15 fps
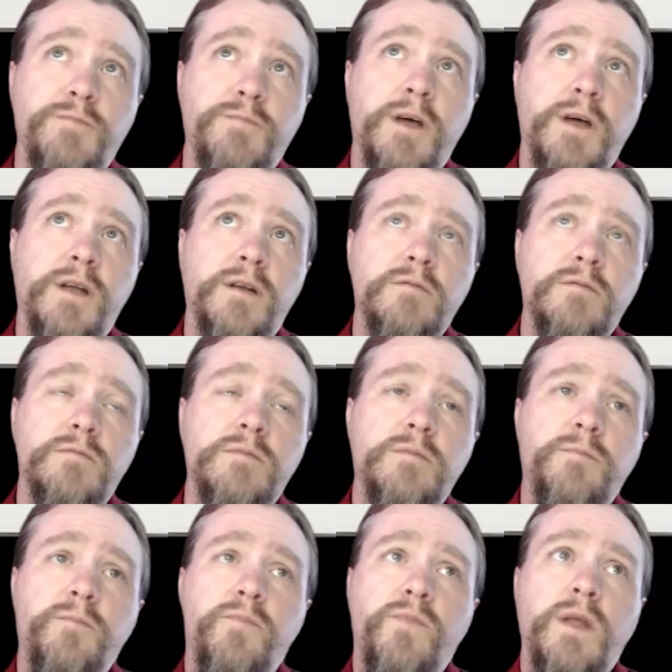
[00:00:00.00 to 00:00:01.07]
been
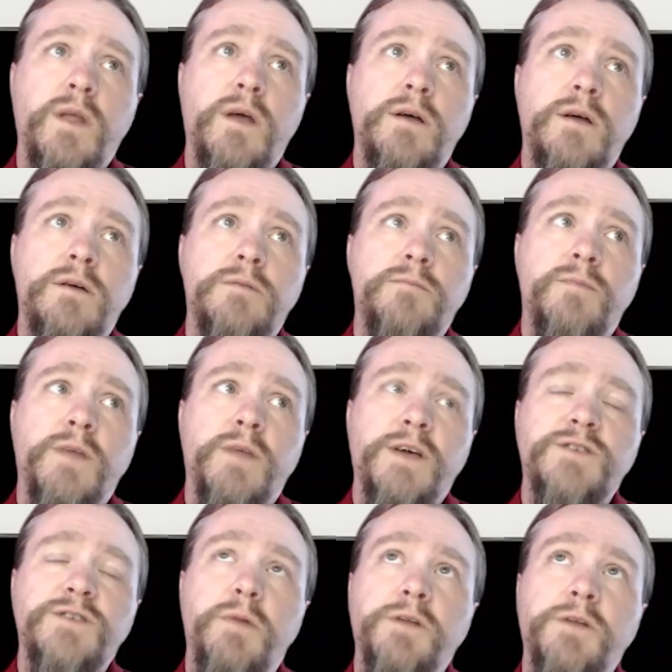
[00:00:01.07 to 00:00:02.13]

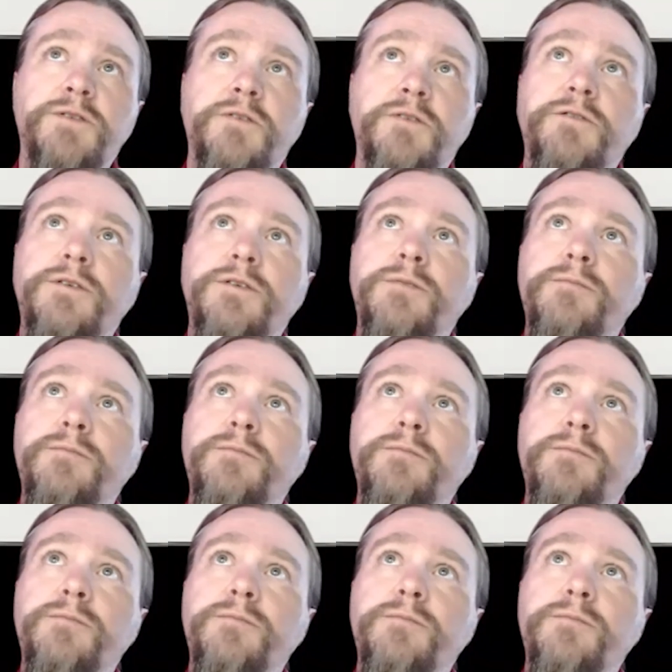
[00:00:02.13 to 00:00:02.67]
expensive.